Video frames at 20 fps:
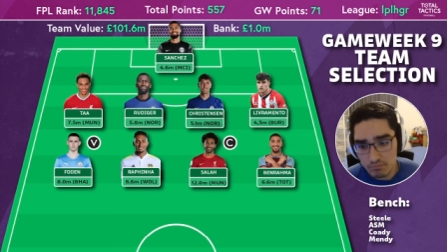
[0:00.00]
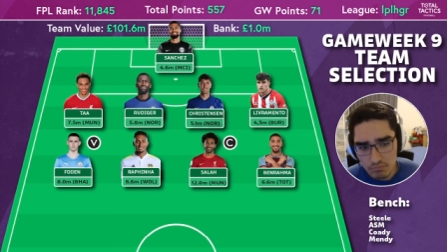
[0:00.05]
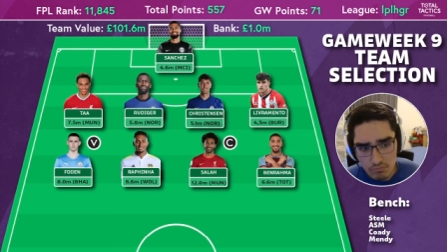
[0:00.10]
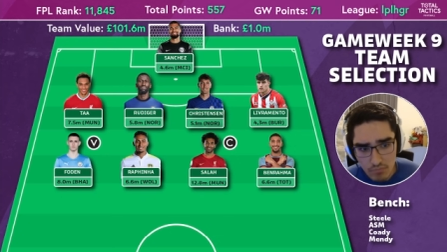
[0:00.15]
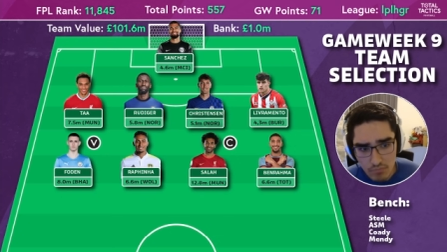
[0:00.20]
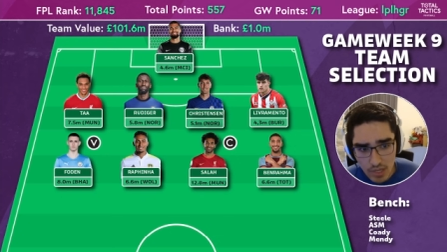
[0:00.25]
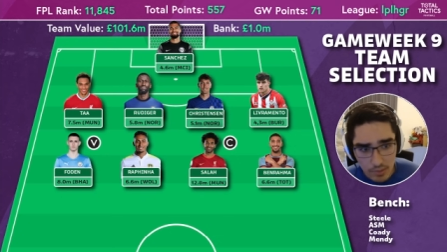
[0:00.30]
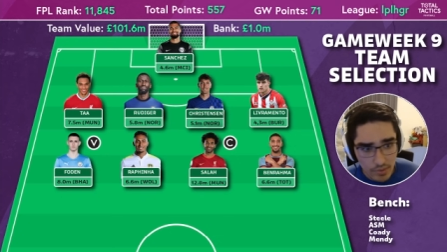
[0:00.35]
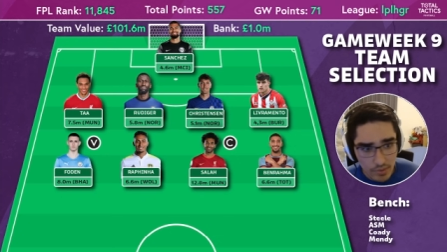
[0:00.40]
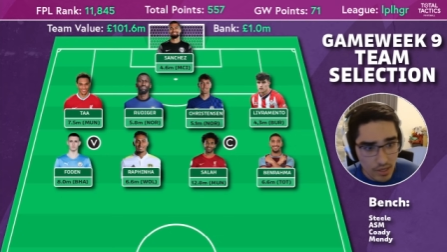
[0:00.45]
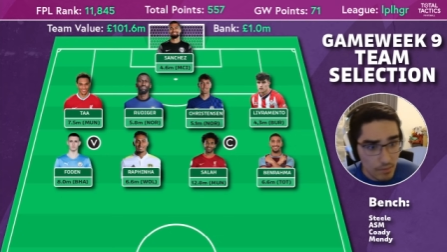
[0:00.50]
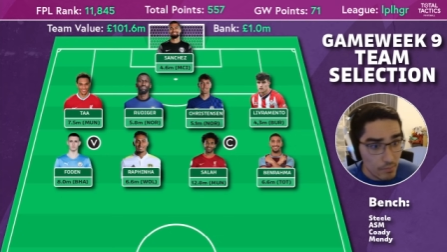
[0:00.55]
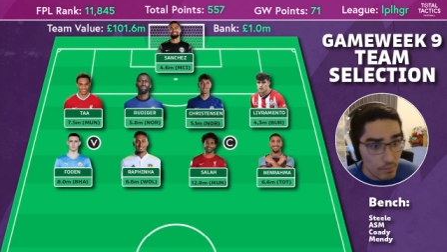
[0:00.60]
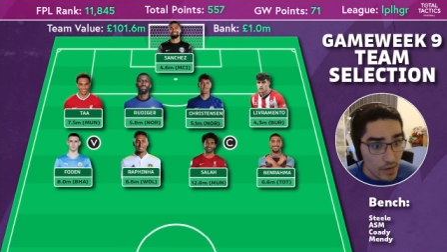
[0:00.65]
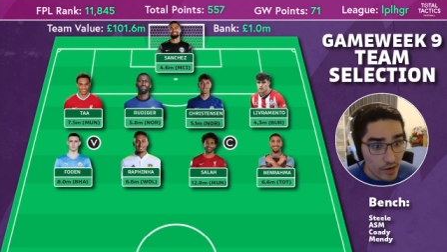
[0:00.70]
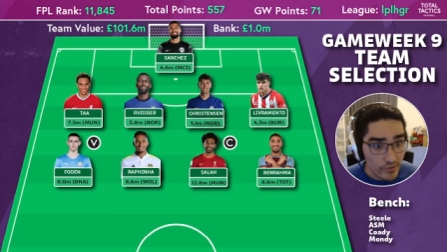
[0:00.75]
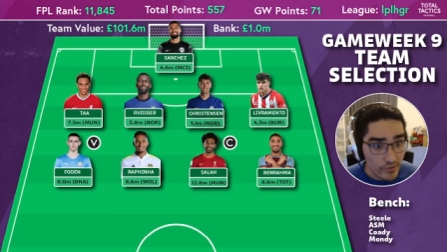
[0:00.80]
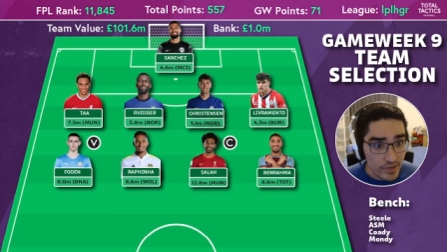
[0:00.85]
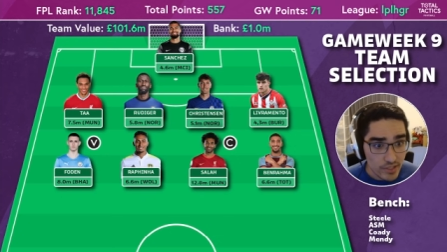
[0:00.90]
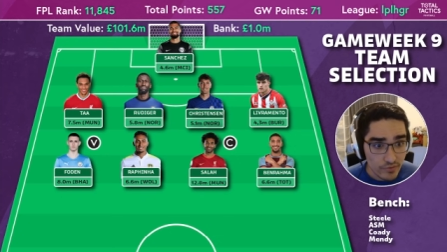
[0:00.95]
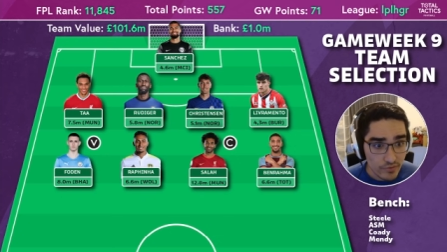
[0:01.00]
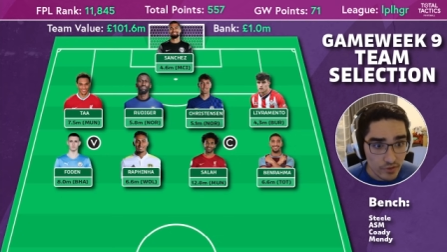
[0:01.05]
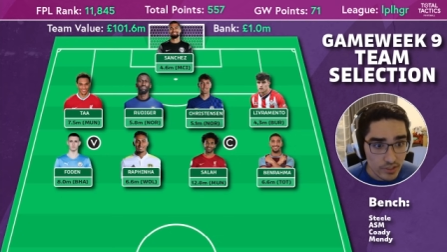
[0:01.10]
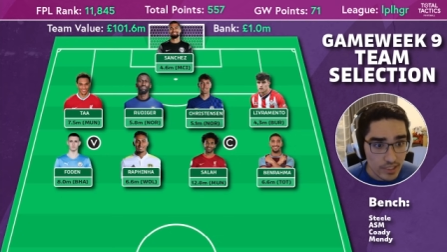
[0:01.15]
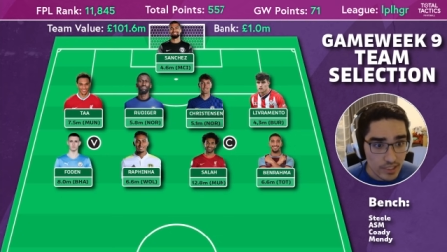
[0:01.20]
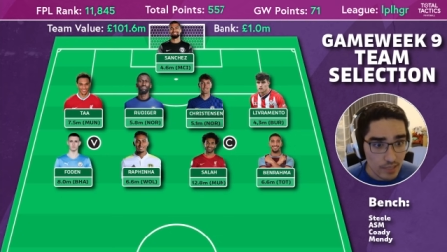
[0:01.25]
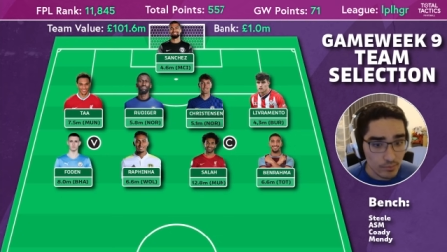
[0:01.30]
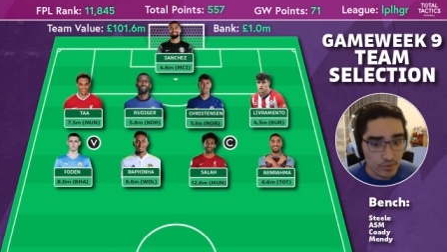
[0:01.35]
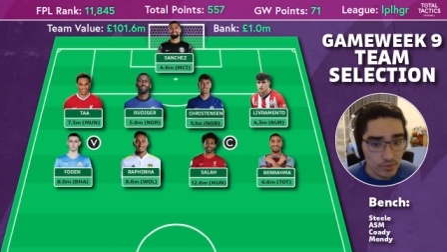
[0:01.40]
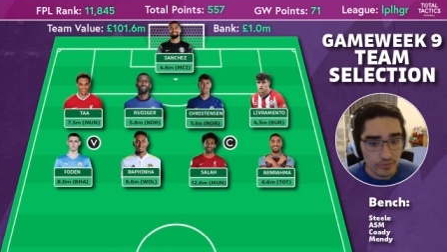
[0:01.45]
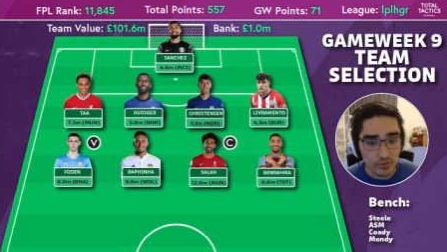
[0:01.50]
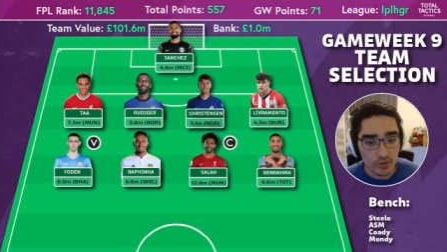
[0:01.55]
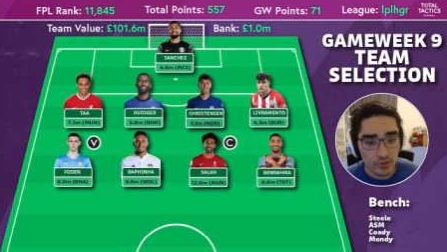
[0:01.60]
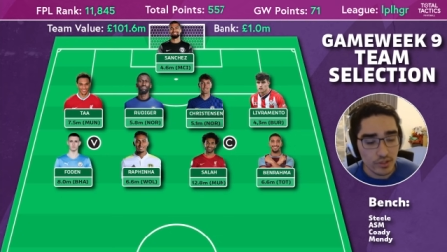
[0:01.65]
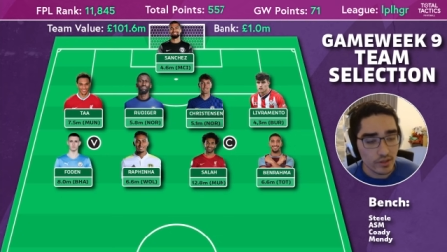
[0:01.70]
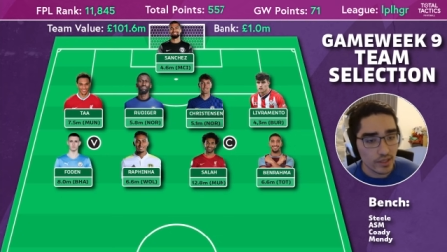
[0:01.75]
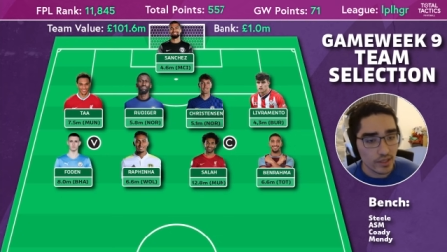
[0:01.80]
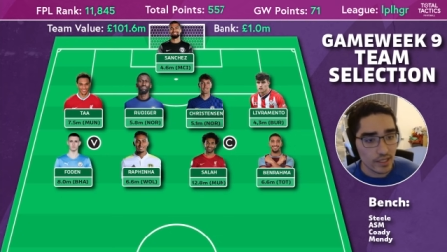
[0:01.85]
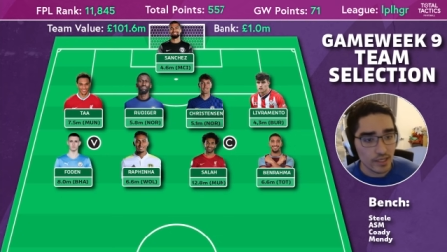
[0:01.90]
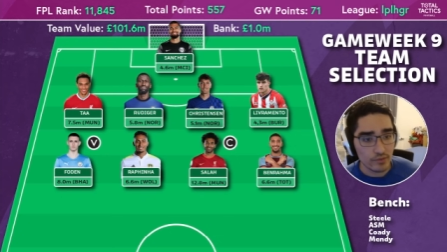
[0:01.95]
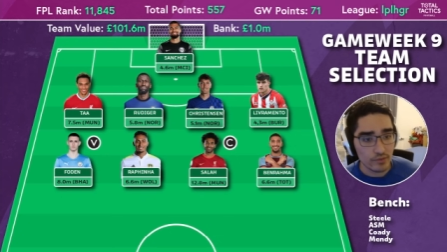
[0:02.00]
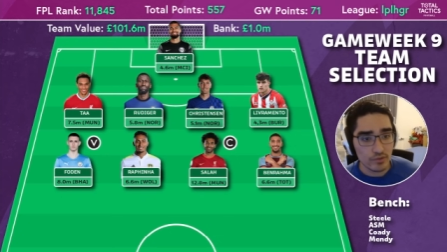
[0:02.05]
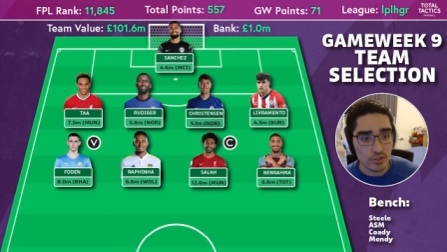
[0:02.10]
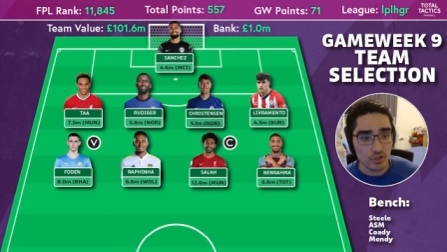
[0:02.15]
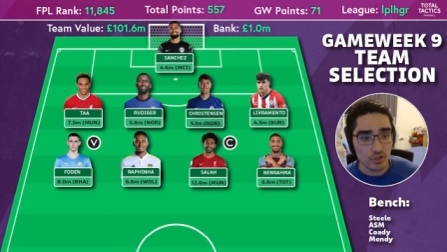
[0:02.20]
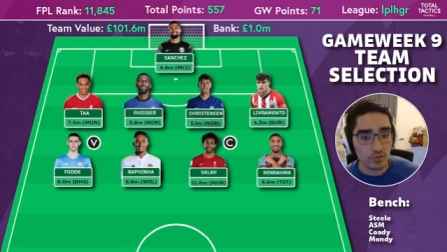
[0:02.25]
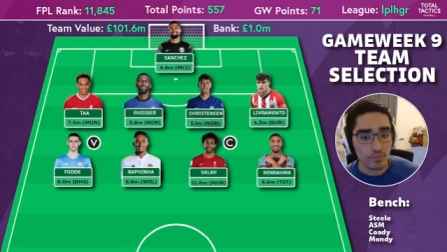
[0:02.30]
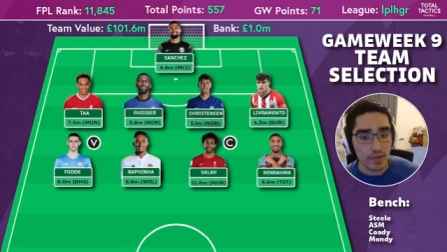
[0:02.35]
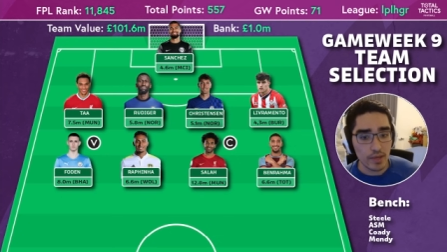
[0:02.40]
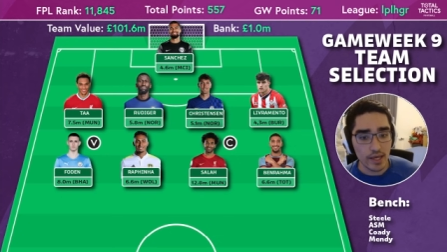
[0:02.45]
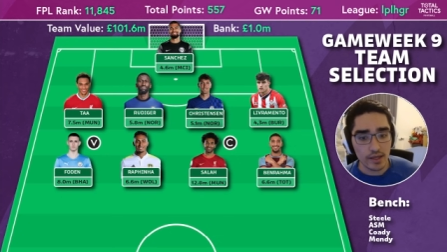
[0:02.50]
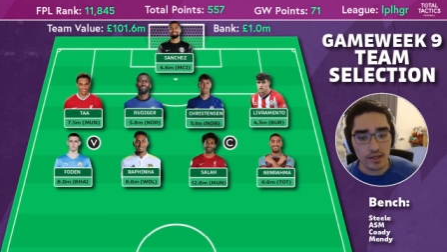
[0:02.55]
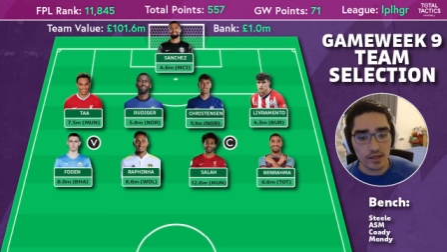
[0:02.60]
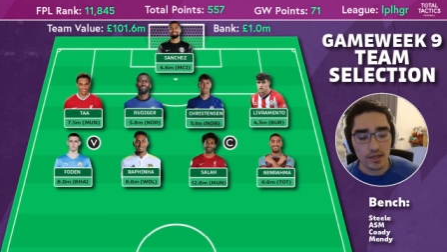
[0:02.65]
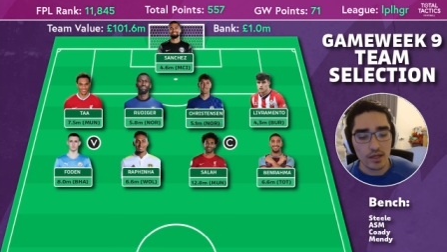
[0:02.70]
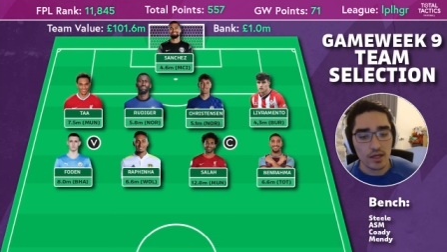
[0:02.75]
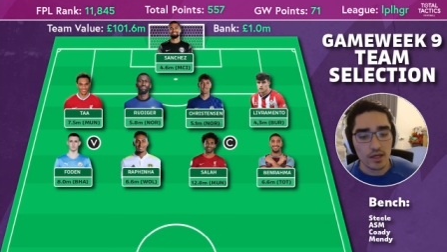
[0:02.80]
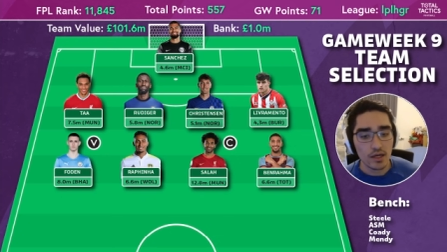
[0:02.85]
maybe a Mahrez, for example, if you didn't think it was a good pick,